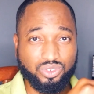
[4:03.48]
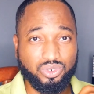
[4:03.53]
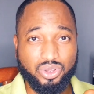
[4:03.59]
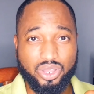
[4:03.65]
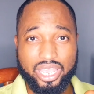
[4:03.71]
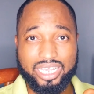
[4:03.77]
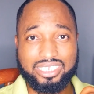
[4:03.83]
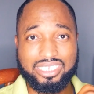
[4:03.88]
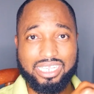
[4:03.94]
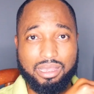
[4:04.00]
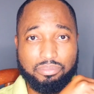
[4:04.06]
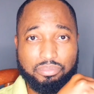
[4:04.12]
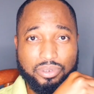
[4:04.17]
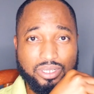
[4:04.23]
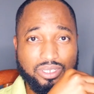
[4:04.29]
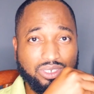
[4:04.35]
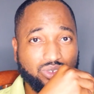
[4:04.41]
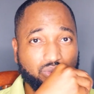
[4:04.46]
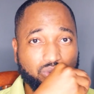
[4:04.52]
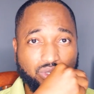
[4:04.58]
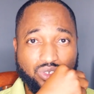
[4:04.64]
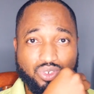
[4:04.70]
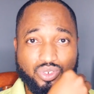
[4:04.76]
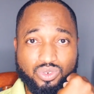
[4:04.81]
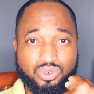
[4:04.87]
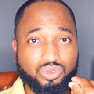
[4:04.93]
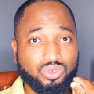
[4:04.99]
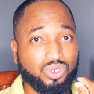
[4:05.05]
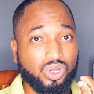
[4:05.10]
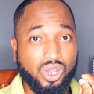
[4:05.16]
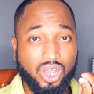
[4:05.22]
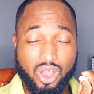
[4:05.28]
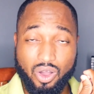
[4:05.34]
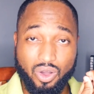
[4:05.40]
through examples, going through
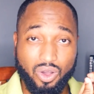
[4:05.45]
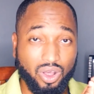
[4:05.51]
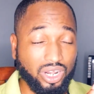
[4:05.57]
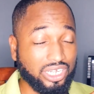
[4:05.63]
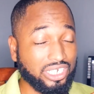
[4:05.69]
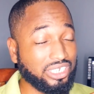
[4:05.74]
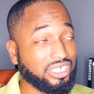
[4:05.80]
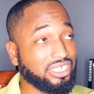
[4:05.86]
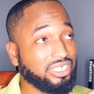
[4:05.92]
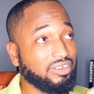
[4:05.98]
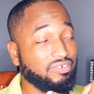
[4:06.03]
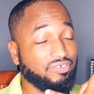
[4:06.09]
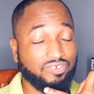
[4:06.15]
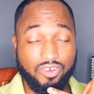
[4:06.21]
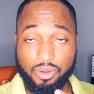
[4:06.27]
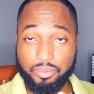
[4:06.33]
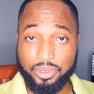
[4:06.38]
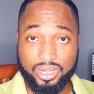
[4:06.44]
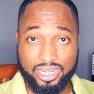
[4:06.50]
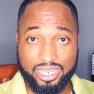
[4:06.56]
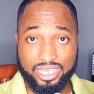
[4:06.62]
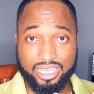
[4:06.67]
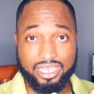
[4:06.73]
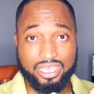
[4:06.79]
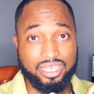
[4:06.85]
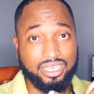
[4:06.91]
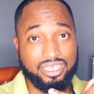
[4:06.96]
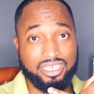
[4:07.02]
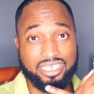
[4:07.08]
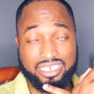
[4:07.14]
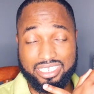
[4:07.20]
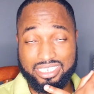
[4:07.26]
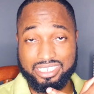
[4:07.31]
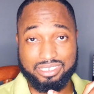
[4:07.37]
all the formulae
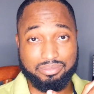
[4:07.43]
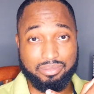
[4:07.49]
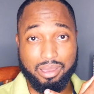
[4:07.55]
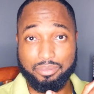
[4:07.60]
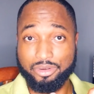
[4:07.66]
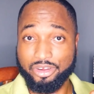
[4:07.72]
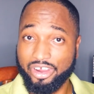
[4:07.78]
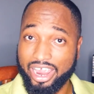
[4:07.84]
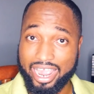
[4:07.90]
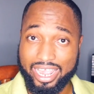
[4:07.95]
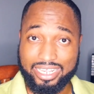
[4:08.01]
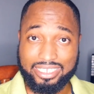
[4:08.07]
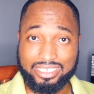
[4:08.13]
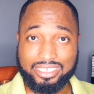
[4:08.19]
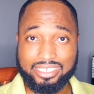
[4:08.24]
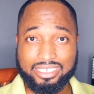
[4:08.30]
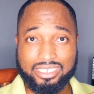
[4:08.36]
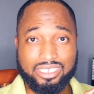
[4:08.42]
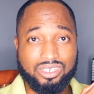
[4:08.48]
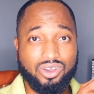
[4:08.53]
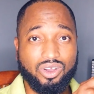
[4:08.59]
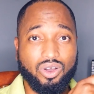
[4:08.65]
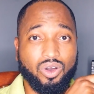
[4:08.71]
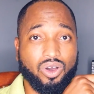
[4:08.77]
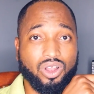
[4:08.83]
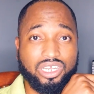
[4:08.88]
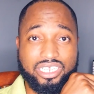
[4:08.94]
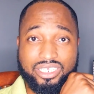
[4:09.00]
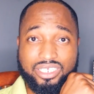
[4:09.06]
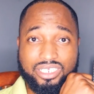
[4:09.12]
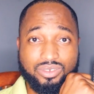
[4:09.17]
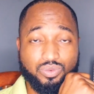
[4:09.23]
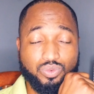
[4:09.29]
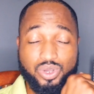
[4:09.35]
you need to memorize, all
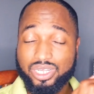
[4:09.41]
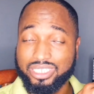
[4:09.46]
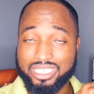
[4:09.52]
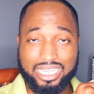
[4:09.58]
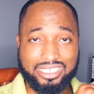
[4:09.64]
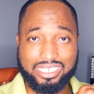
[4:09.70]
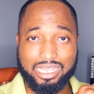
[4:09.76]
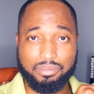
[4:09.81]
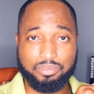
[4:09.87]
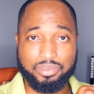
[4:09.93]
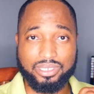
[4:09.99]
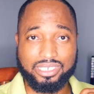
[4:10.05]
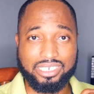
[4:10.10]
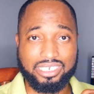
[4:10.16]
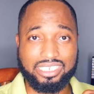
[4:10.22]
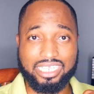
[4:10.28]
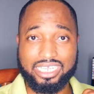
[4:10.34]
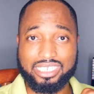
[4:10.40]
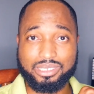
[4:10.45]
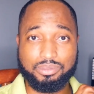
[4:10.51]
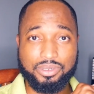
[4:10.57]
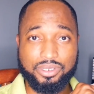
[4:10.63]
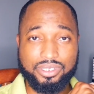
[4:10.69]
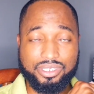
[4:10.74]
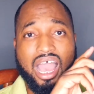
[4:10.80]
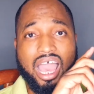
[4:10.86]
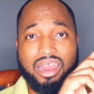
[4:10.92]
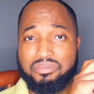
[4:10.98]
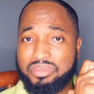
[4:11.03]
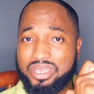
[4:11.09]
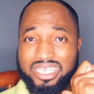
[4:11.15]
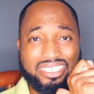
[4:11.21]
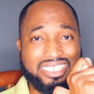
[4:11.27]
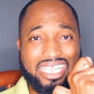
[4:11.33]
the worked examples in the textbook, and
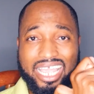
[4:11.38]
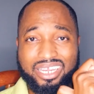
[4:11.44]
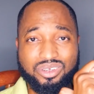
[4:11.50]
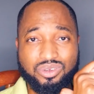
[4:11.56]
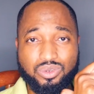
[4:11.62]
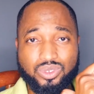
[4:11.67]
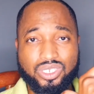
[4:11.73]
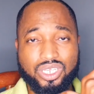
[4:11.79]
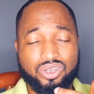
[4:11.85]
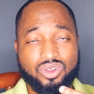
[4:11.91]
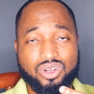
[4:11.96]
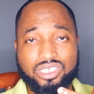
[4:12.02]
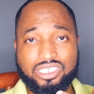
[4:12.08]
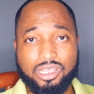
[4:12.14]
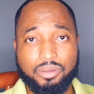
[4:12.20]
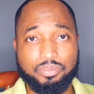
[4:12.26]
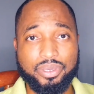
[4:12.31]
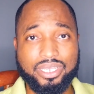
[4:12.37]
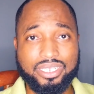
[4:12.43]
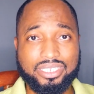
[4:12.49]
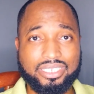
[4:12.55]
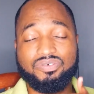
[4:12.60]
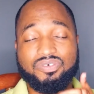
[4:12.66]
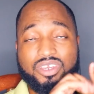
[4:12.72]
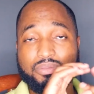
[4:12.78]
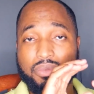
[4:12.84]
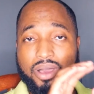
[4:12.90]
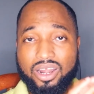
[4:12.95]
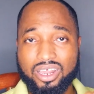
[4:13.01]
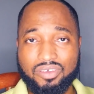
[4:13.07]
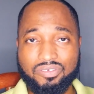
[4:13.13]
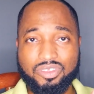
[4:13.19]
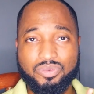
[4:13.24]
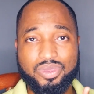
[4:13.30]
make side notes on all the topics. For the
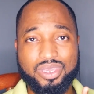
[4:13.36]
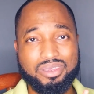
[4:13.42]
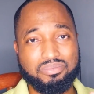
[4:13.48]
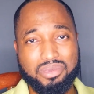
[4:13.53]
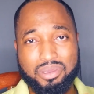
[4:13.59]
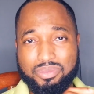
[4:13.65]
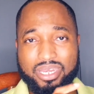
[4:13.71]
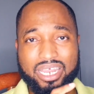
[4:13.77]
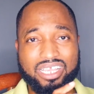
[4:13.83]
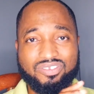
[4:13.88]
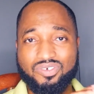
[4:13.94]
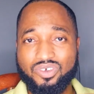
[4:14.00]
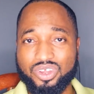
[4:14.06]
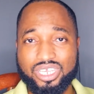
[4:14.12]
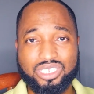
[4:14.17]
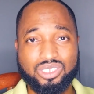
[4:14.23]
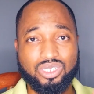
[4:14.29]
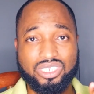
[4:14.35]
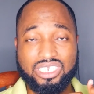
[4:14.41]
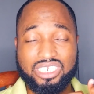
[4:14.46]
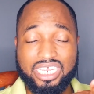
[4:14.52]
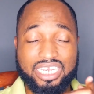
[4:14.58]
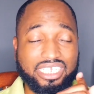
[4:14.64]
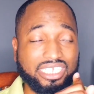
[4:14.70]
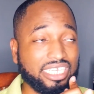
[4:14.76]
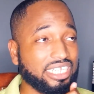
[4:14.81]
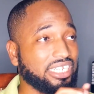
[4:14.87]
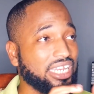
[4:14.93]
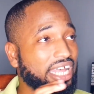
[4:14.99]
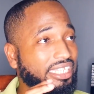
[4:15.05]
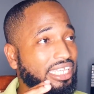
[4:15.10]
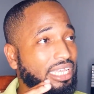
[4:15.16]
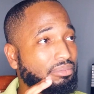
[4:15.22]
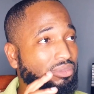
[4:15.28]
bulk of the week, maybe next 4 days, you have to dedicate
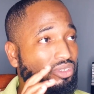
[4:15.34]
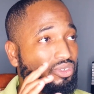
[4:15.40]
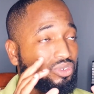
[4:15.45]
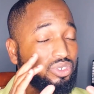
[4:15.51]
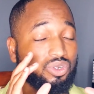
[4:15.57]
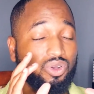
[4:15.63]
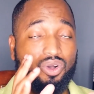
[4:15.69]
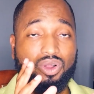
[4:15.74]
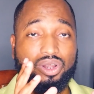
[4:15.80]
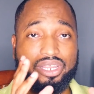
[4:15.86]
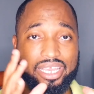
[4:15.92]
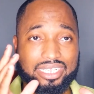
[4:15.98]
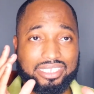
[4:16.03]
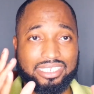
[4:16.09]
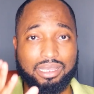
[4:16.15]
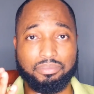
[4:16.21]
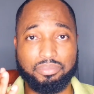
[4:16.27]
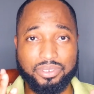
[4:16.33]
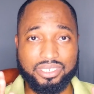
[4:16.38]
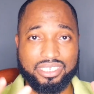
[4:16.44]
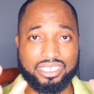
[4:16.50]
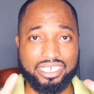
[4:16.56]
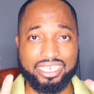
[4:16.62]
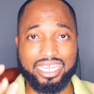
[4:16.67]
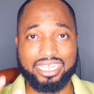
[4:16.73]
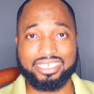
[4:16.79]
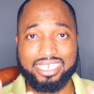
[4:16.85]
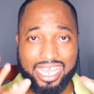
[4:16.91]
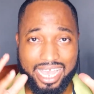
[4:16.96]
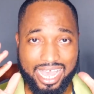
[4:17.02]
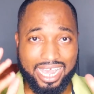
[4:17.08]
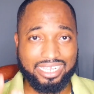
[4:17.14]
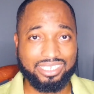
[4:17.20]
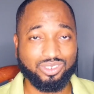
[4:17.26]
that time to doing all the examples you could get your
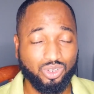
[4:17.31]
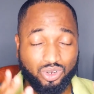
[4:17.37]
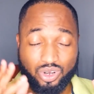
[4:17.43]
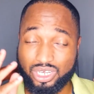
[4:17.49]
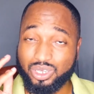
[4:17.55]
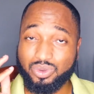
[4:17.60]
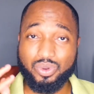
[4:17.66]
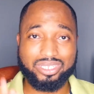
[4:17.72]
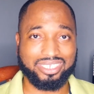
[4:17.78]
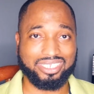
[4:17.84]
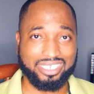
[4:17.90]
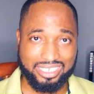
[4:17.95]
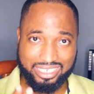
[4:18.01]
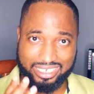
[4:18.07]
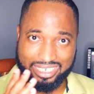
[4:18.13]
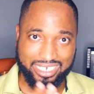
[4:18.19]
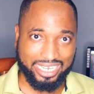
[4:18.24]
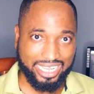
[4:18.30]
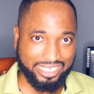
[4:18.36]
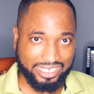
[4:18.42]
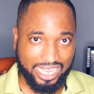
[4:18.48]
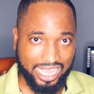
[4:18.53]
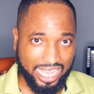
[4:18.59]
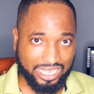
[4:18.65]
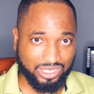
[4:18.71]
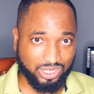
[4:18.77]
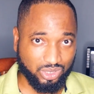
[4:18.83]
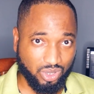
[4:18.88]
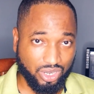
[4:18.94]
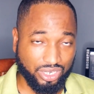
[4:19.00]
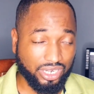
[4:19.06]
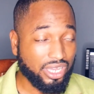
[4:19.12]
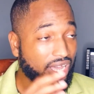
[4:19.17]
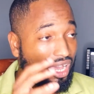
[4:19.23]
hands on, all the questions you could get your hands
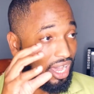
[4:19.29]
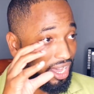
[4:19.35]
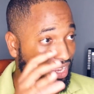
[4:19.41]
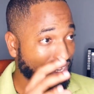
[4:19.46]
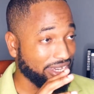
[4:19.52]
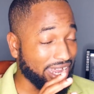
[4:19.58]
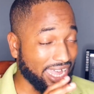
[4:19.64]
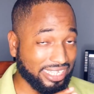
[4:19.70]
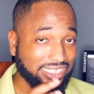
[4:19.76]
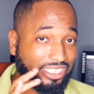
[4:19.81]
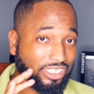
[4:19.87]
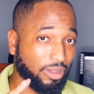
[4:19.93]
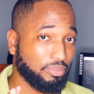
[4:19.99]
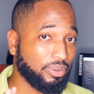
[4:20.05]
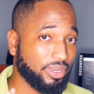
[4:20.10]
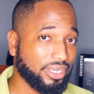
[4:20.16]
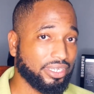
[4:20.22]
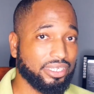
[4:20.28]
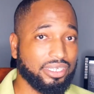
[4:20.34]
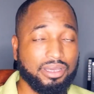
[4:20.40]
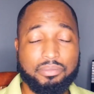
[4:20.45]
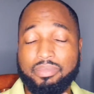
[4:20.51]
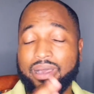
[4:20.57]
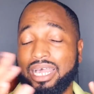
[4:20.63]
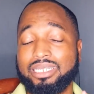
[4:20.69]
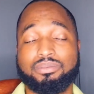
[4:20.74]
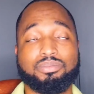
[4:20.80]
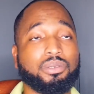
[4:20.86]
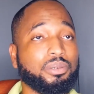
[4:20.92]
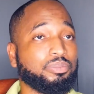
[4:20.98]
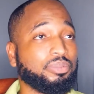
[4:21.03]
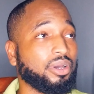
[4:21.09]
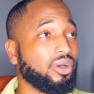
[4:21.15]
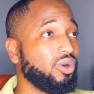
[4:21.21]
on that topic, past
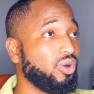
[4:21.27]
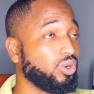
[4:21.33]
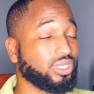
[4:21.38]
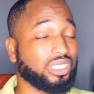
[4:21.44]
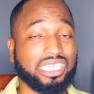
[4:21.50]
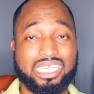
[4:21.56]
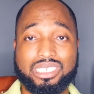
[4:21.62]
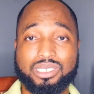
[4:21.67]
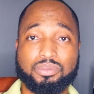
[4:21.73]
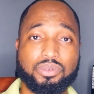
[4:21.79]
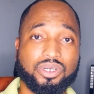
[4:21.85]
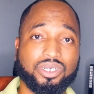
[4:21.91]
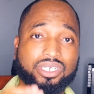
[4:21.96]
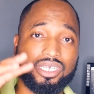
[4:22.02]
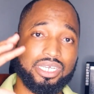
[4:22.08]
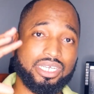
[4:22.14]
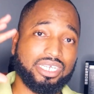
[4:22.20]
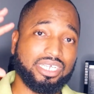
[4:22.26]
paper or textbook.